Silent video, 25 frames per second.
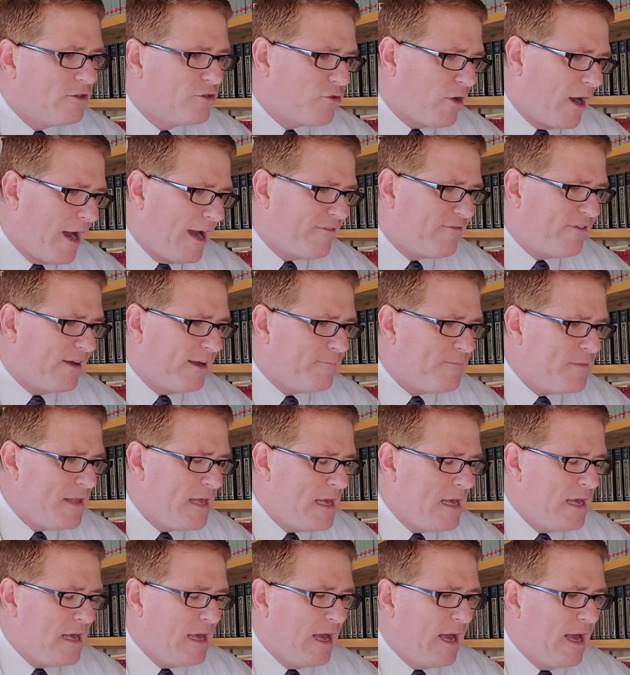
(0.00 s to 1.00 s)
traffic
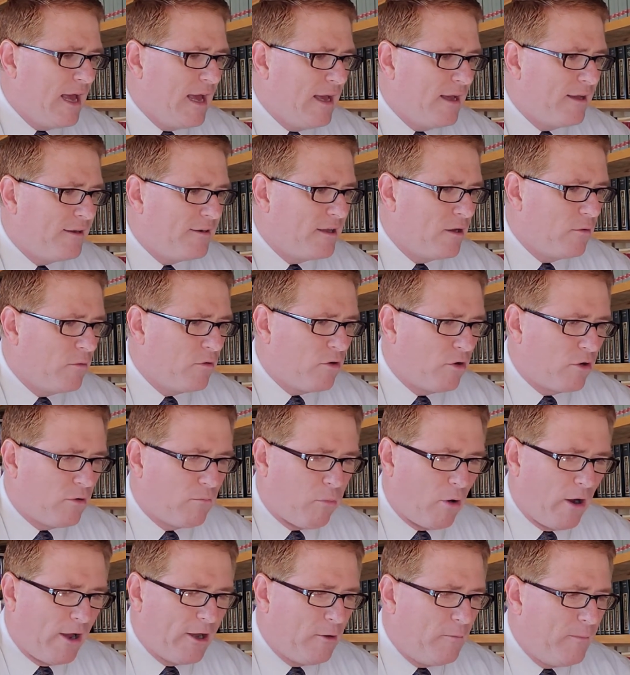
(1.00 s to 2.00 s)
and uh, we're going to
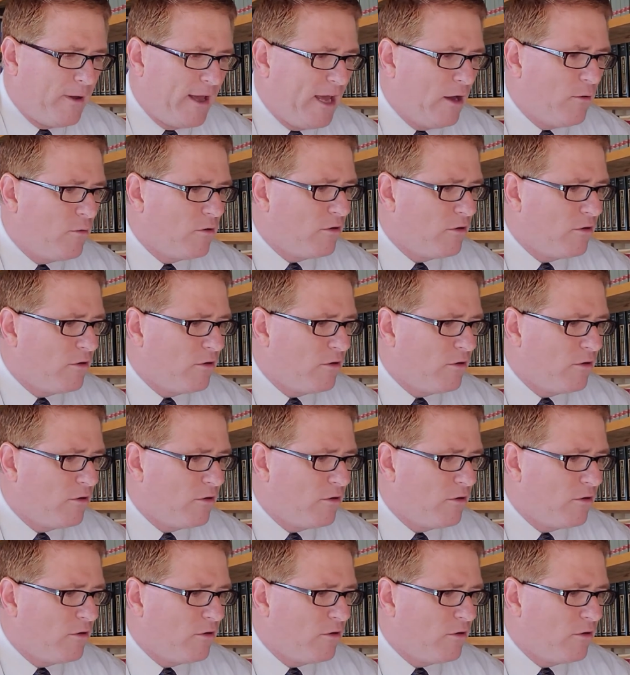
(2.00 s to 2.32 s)
bring them in.